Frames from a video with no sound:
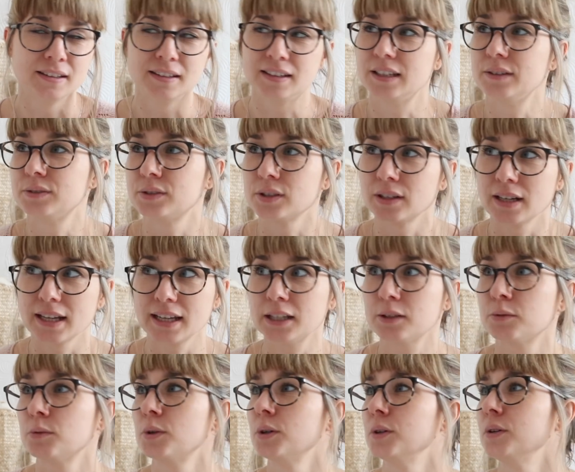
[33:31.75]
if you
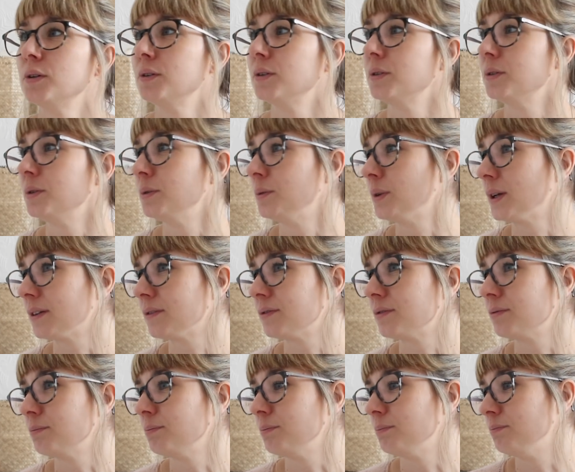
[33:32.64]
like what I've
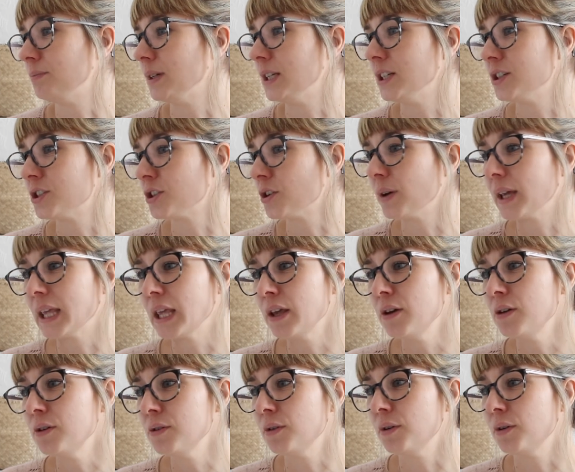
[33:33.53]
been showing you,